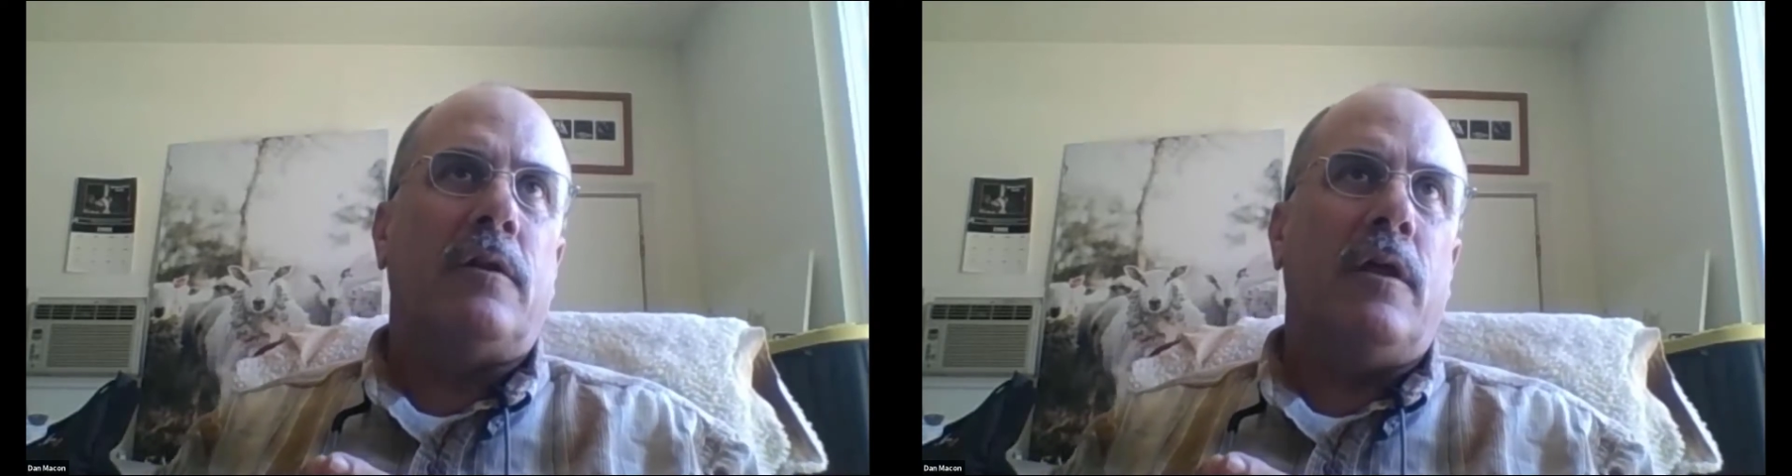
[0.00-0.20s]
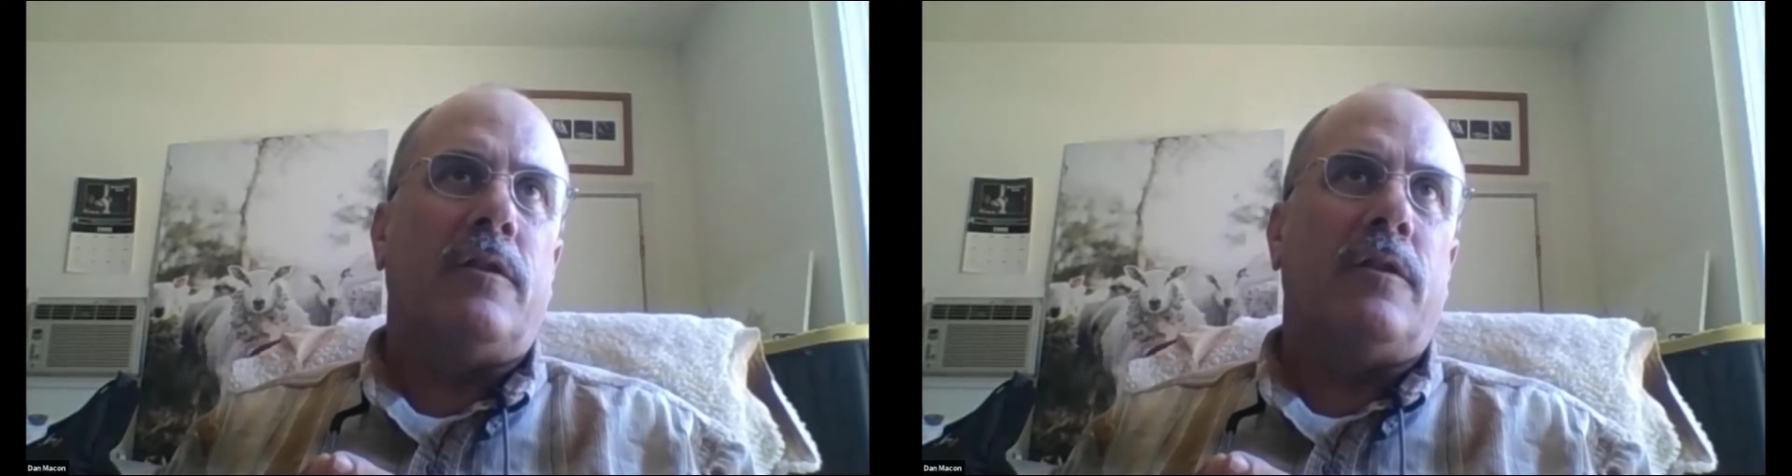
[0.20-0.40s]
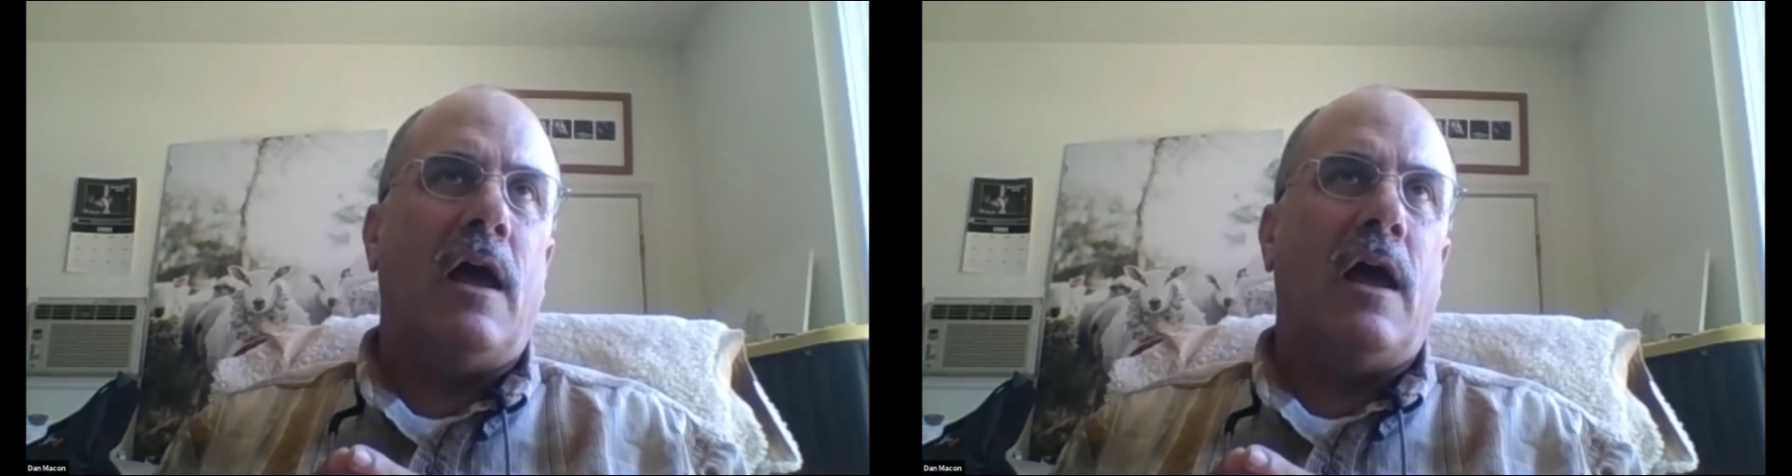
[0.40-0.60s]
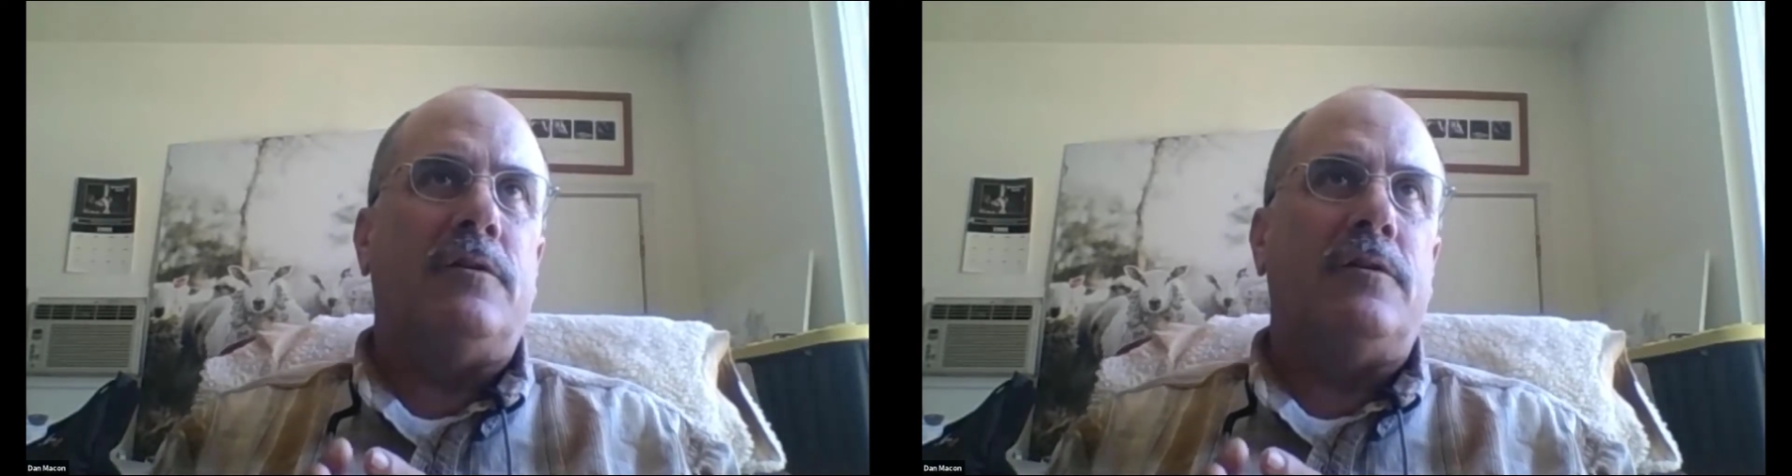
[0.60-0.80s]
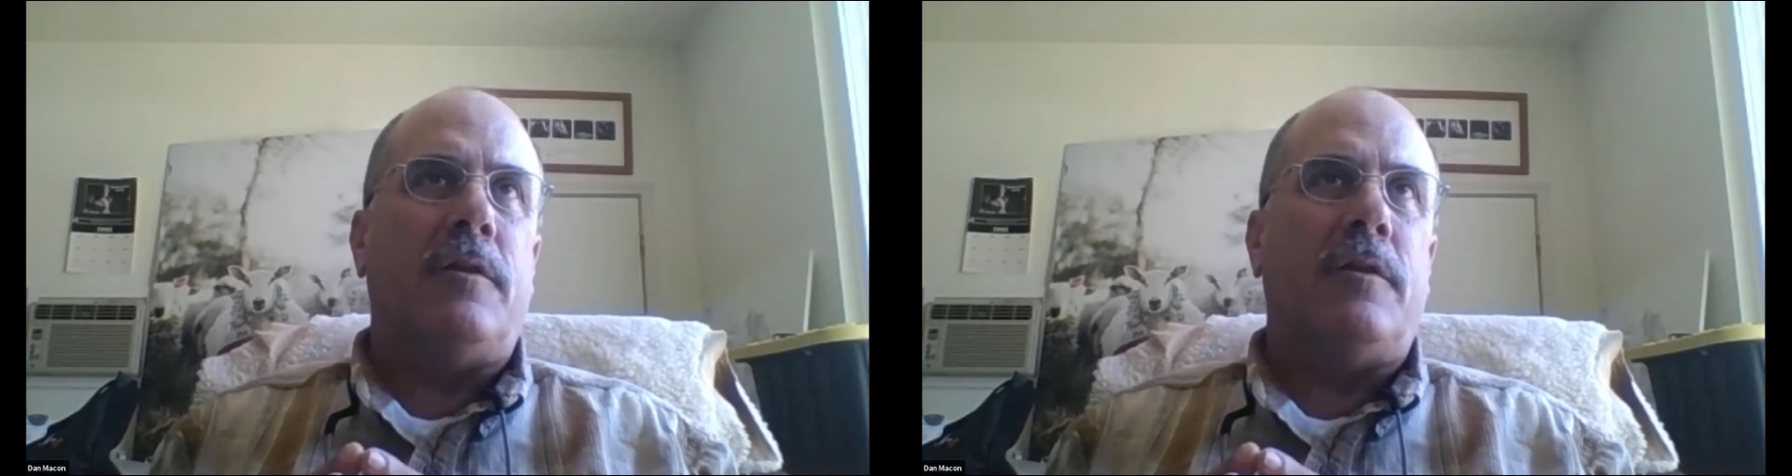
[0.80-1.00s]
and
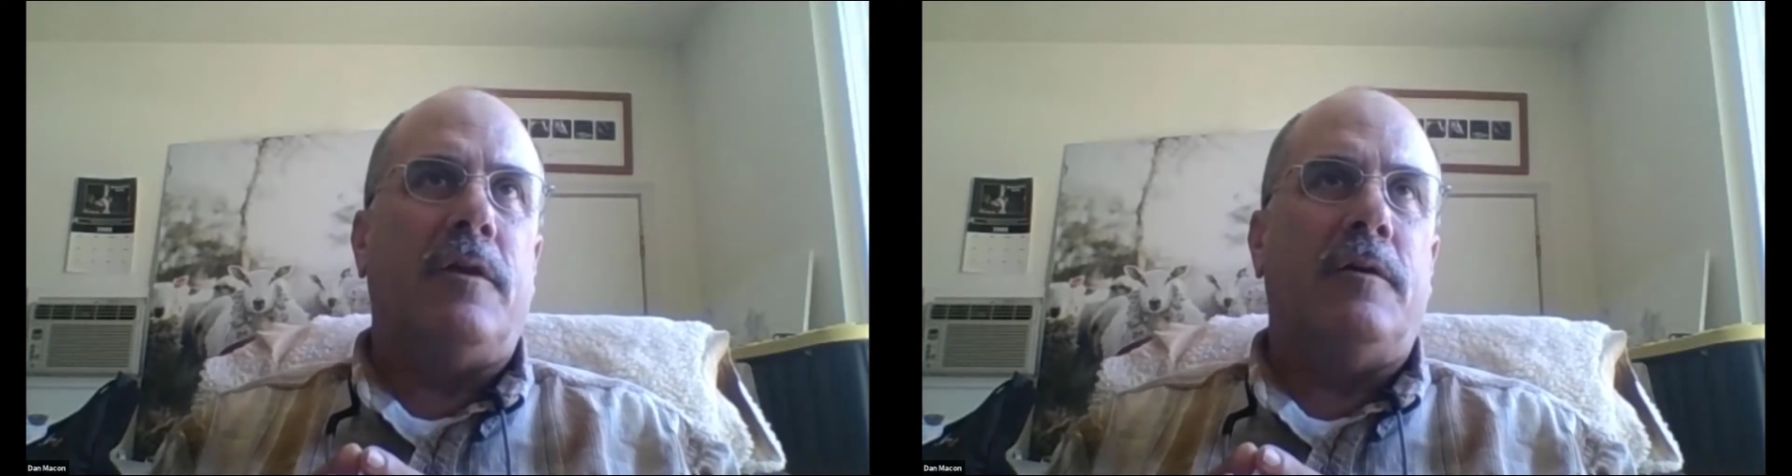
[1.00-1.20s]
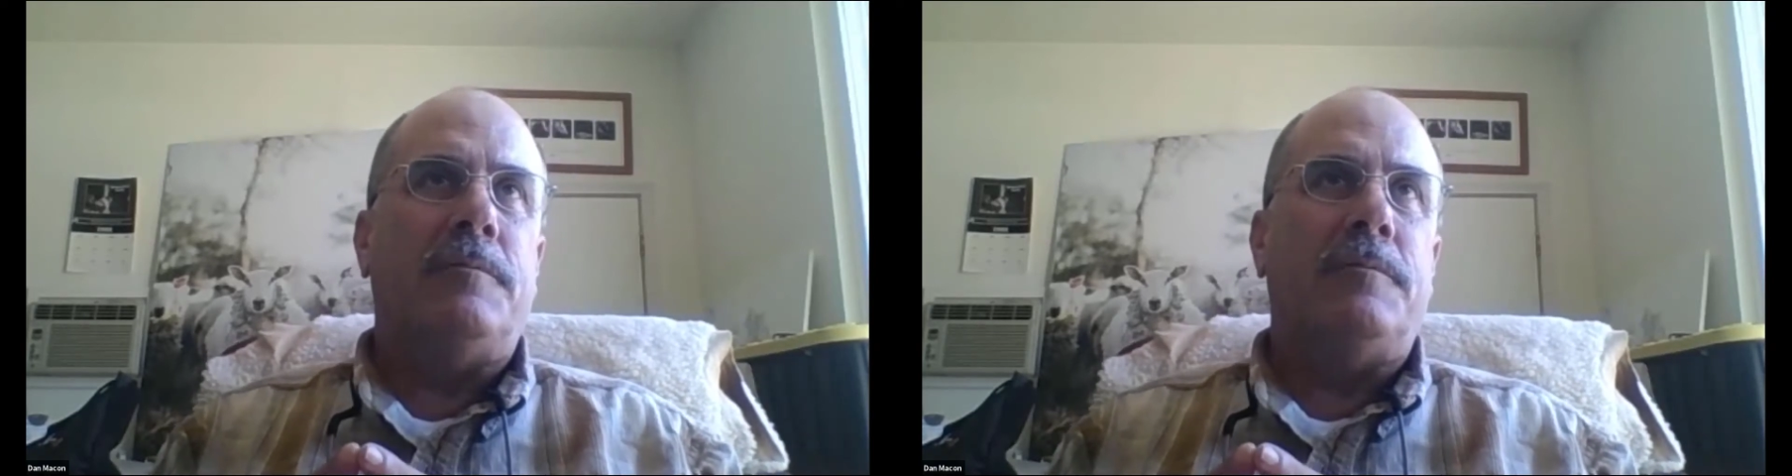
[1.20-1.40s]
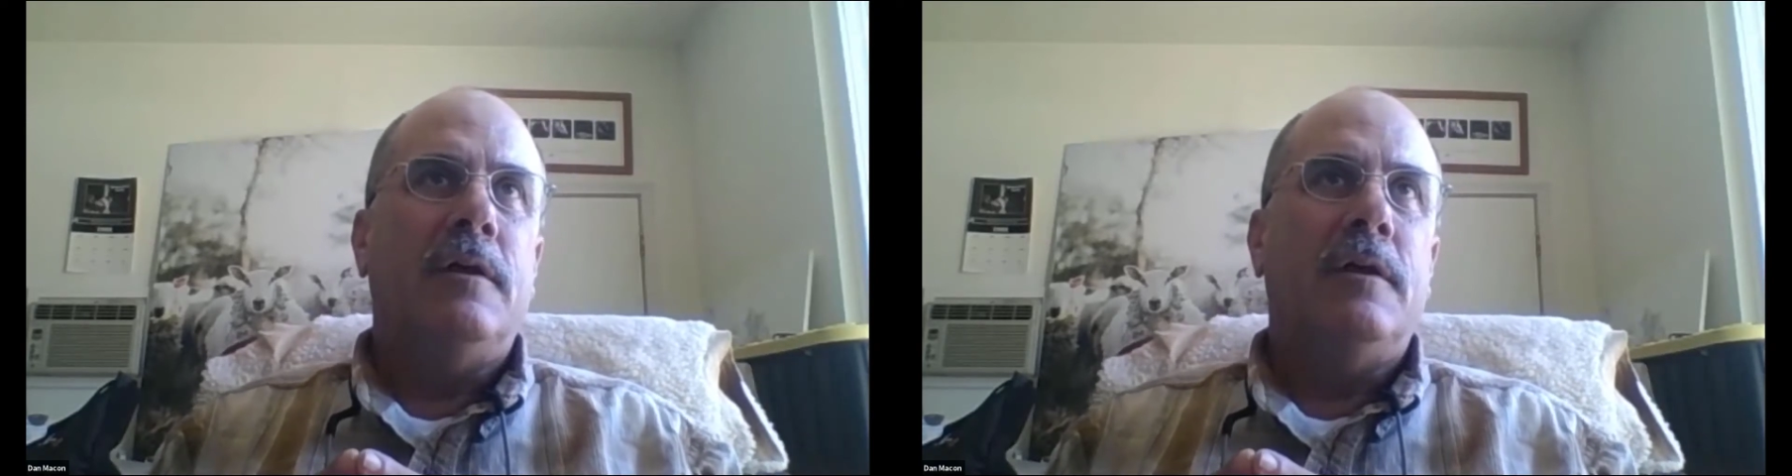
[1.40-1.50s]
kind of